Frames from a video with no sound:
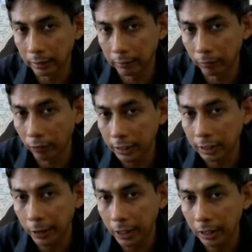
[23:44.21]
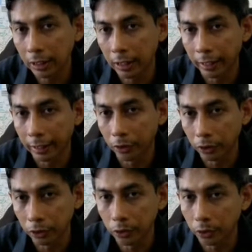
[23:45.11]
fast speed, and
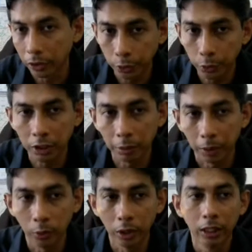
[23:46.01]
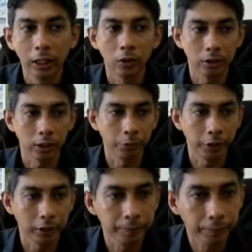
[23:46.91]
also to reduce the power
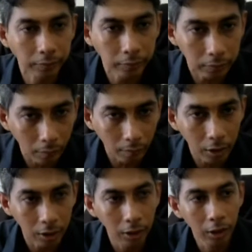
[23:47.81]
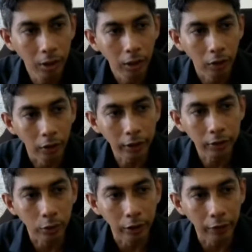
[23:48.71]
consumption. All right,
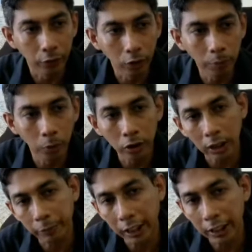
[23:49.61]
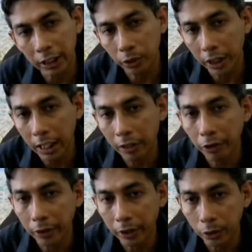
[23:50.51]
so therefore, most application today,
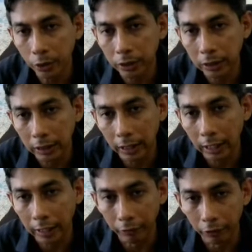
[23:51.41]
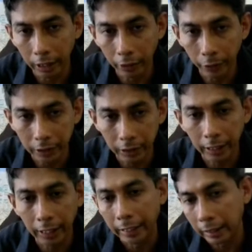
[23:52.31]
we will use the high-level language,
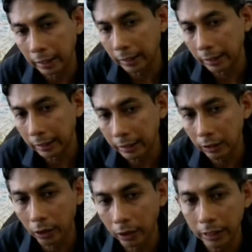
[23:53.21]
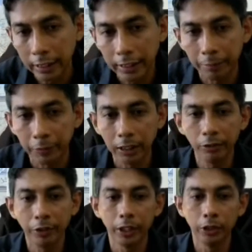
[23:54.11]
and later on in this chapter,
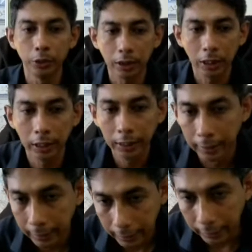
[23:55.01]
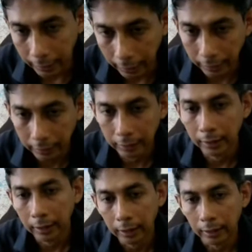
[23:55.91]
we will use the
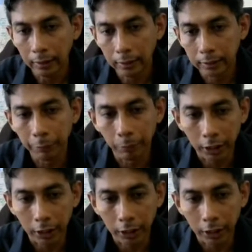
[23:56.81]
C++